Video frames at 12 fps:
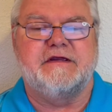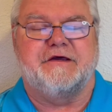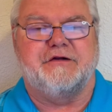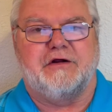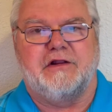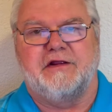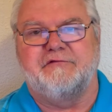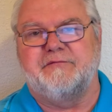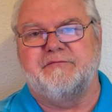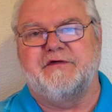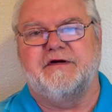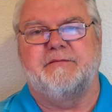and all of
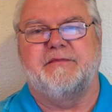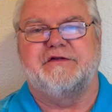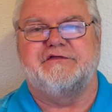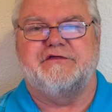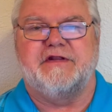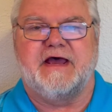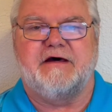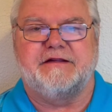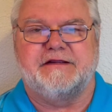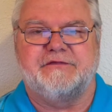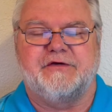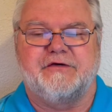them very much
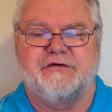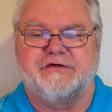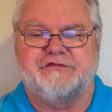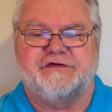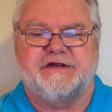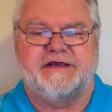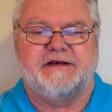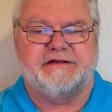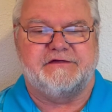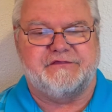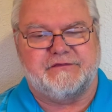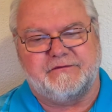doubting their
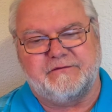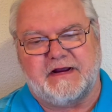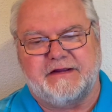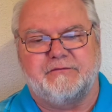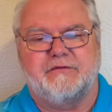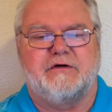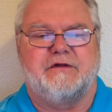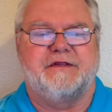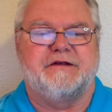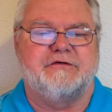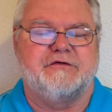Christianity. So I don't call that a